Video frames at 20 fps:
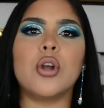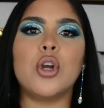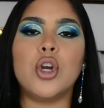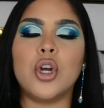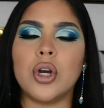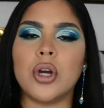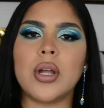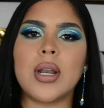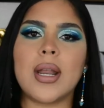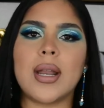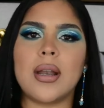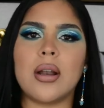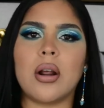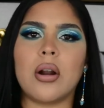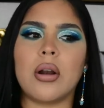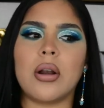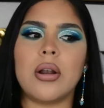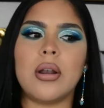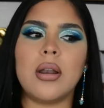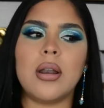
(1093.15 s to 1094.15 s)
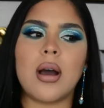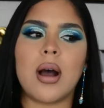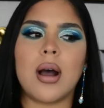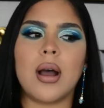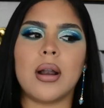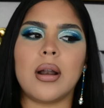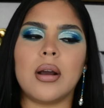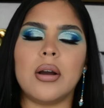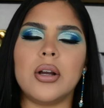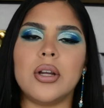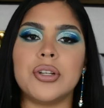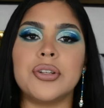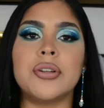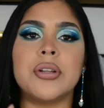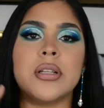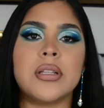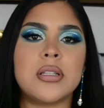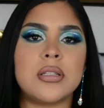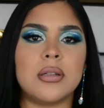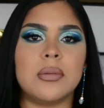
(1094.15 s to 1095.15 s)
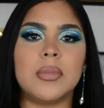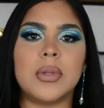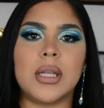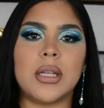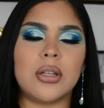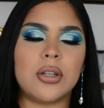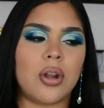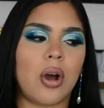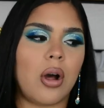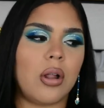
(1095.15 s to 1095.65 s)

good and are not $100 and something.